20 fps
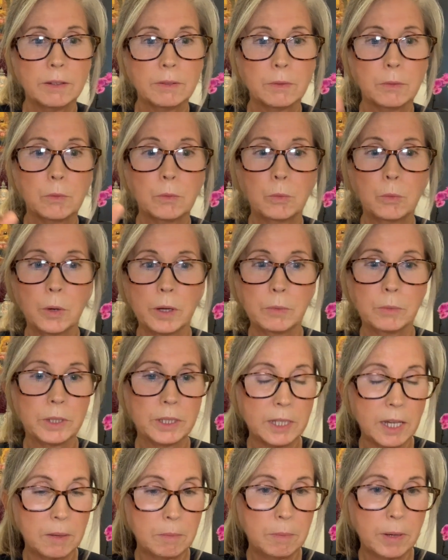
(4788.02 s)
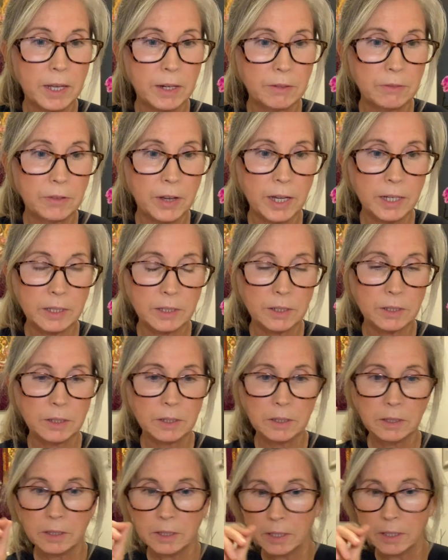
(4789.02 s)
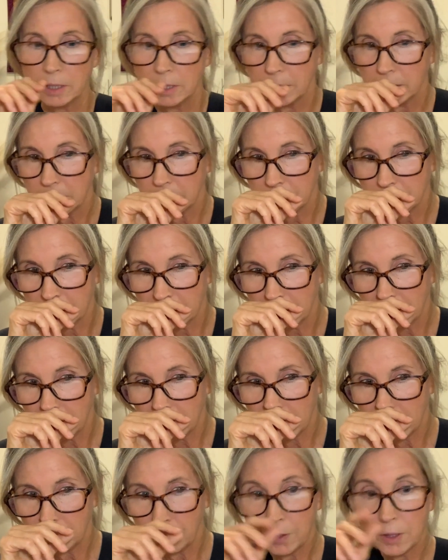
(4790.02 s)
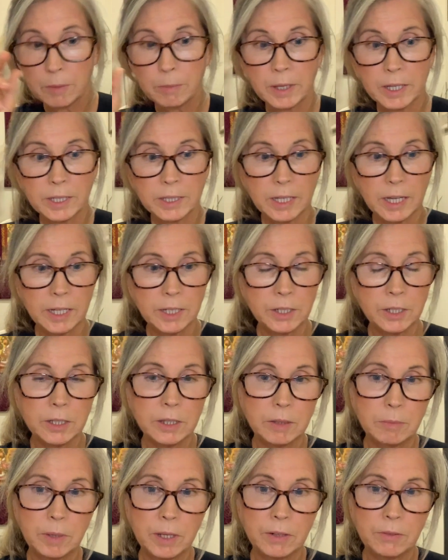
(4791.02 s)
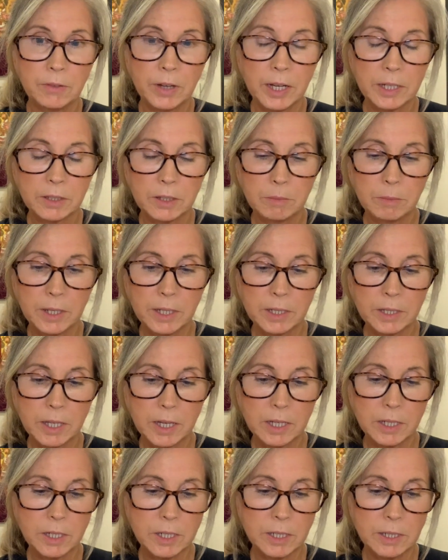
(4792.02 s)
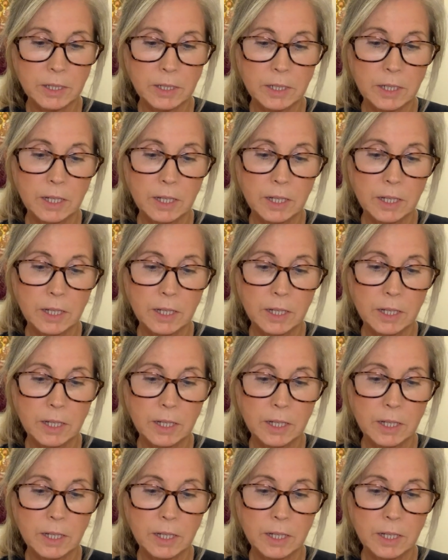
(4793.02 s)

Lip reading: When we say benefactor for the meditation, the benefactor meditation,